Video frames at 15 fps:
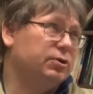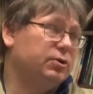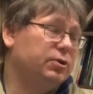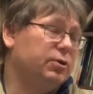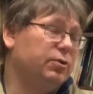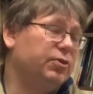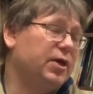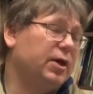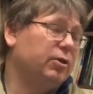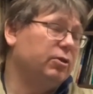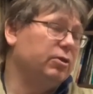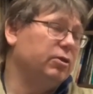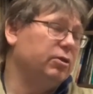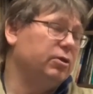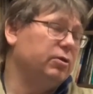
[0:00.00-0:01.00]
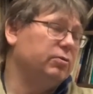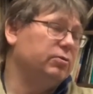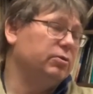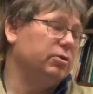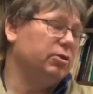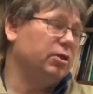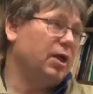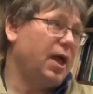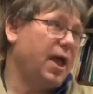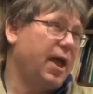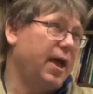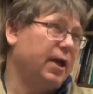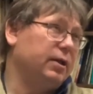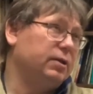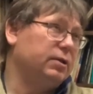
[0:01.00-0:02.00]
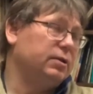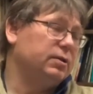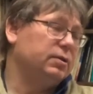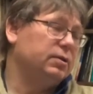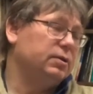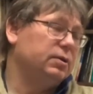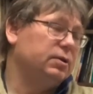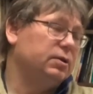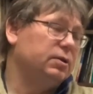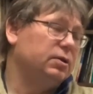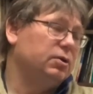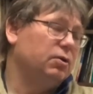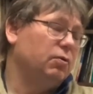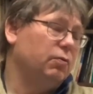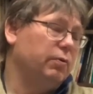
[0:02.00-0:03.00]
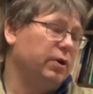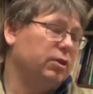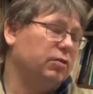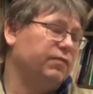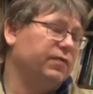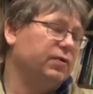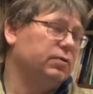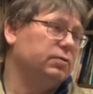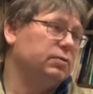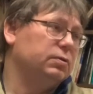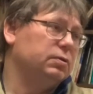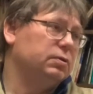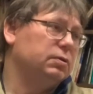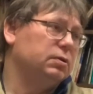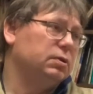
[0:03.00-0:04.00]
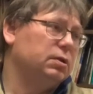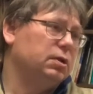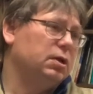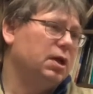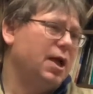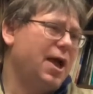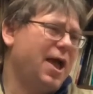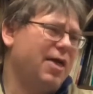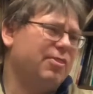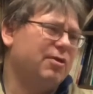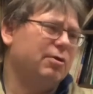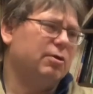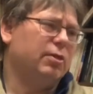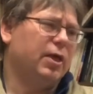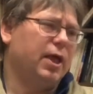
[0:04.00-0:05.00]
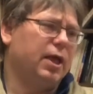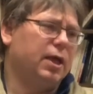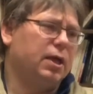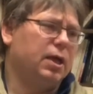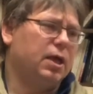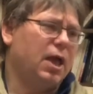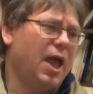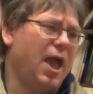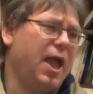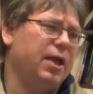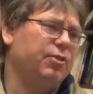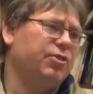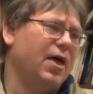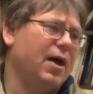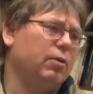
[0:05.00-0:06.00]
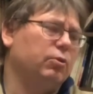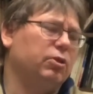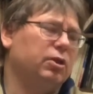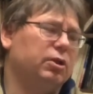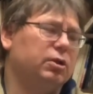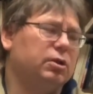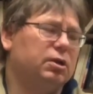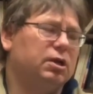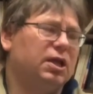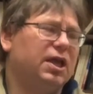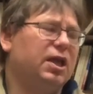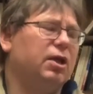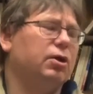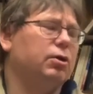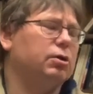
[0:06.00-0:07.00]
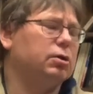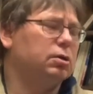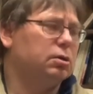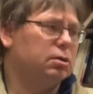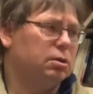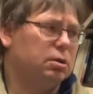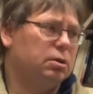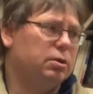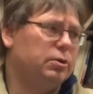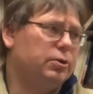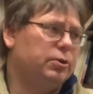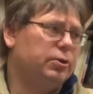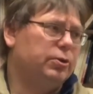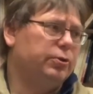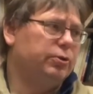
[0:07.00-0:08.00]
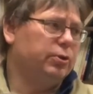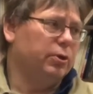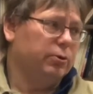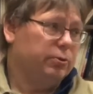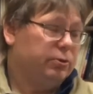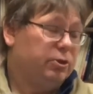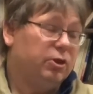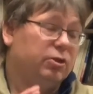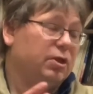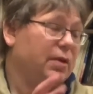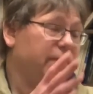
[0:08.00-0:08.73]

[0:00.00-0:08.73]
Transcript: 2,000 students at Westville, and there are like 8,000 here. So just